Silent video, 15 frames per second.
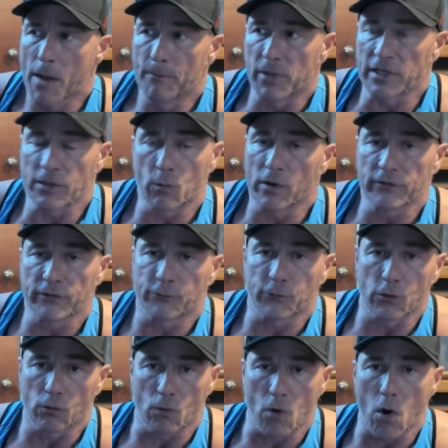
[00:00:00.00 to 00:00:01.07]
But it wasn't for
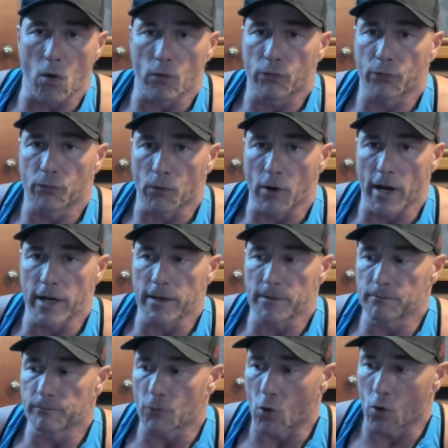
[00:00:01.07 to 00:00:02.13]
growth, right?
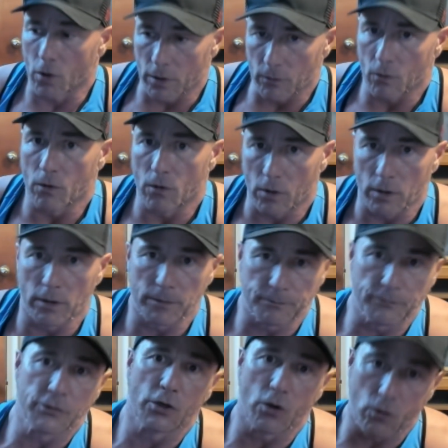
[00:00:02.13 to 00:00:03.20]
Or curl a
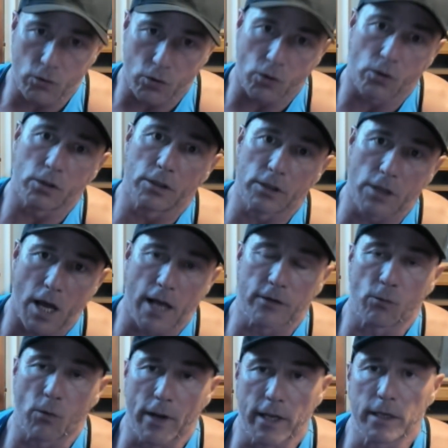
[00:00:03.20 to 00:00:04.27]
lot of
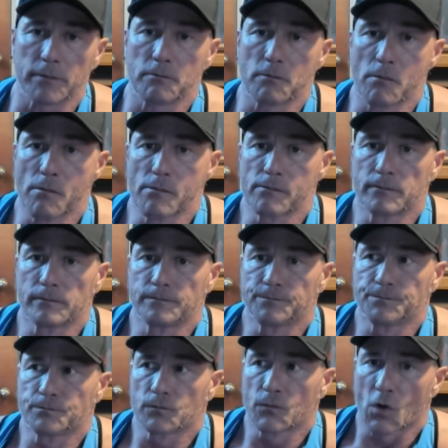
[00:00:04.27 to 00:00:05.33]
weight
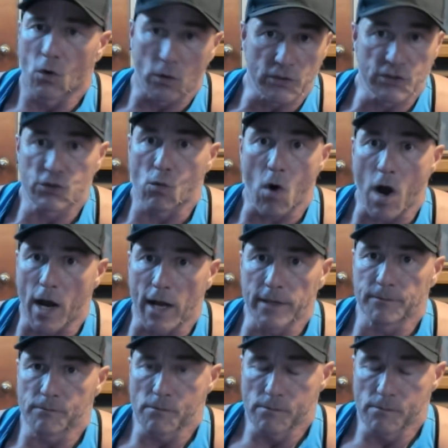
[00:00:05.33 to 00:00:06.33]
or squat.